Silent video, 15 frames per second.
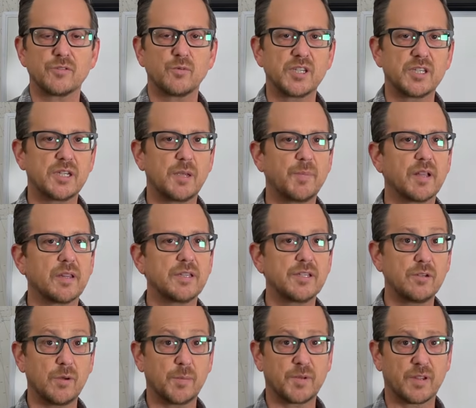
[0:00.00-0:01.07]
We typically
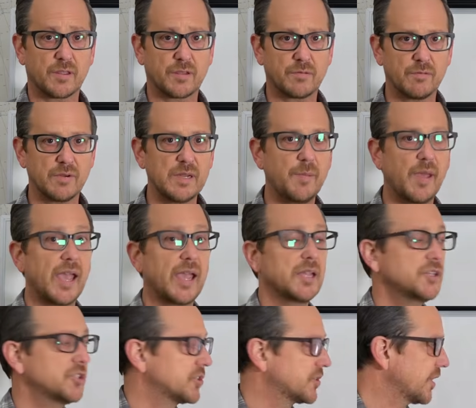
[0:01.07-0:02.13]
do up to 3
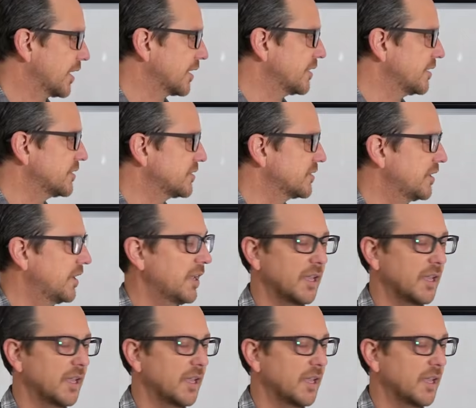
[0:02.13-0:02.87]
pages like this